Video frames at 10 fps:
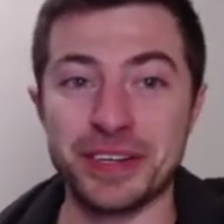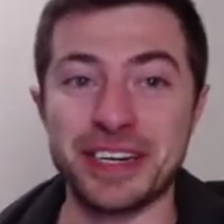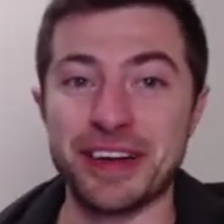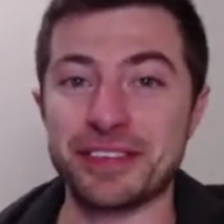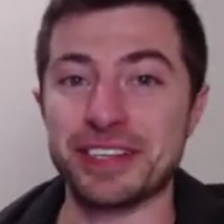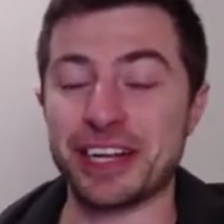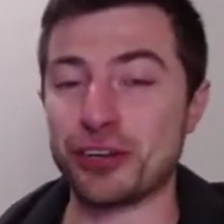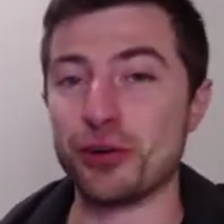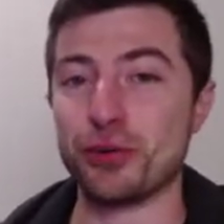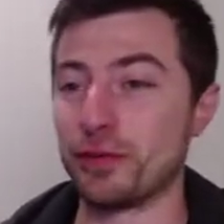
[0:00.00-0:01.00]
You didn't have to
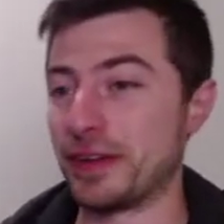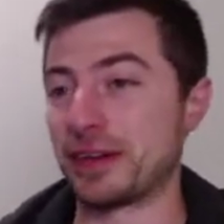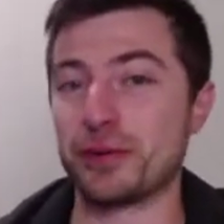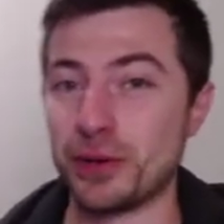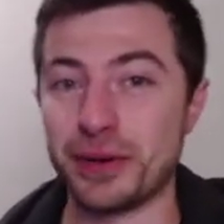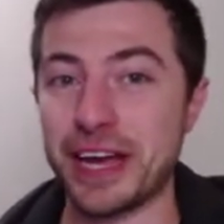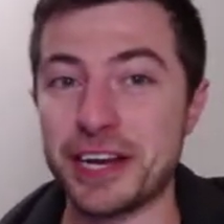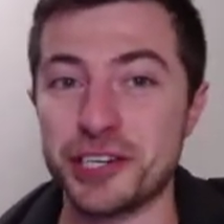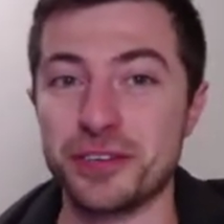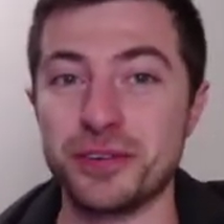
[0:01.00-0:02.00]
go to a physical
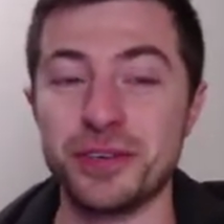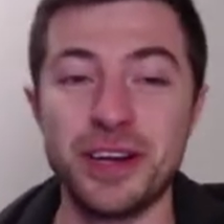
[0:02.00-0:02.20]
location